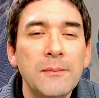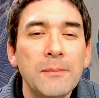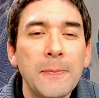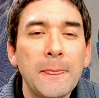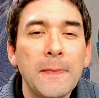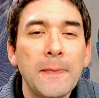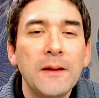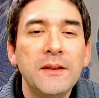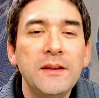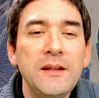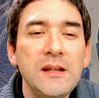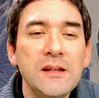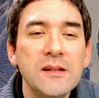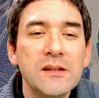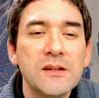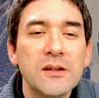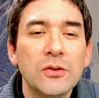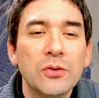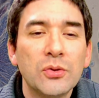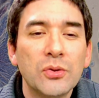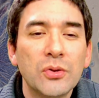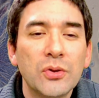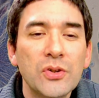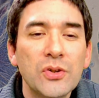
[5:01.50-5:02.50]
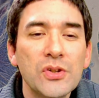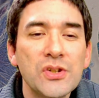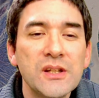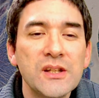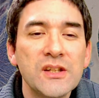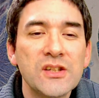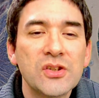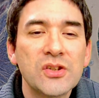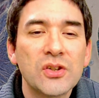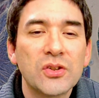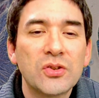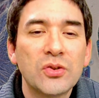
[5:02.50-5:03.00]
And these nurse and
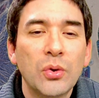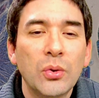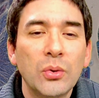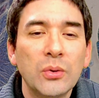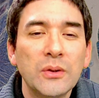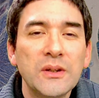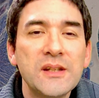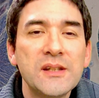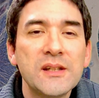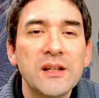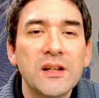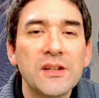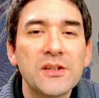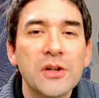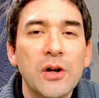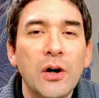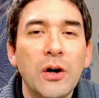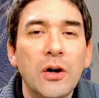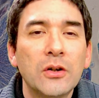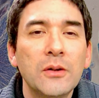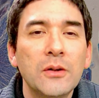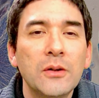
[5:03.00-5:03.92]
Sertoli cells are